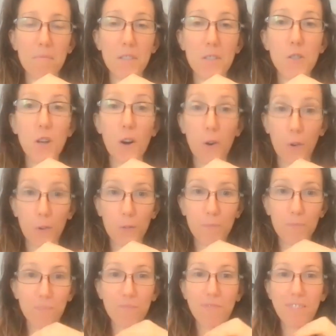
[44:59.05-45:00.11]
So
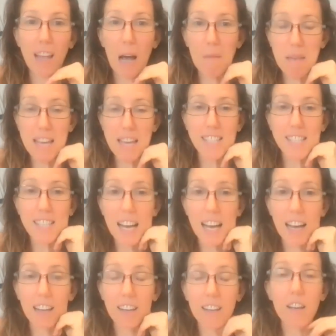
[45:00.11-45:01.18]
that being
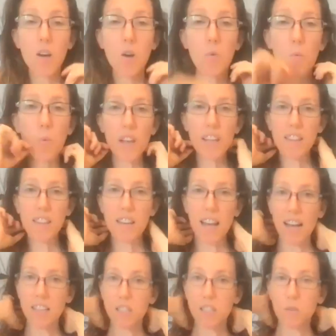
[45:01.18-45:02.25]
said, with an
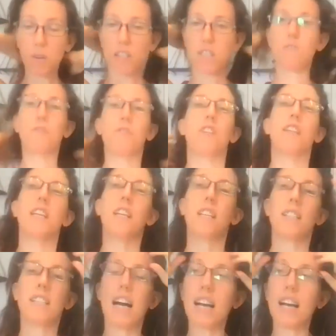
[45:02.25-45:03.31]

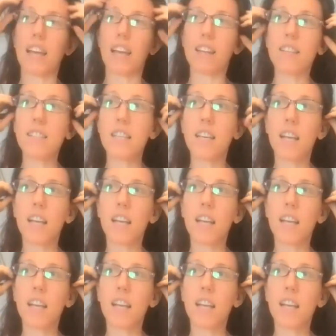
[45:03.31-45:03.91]
SOS-free diet,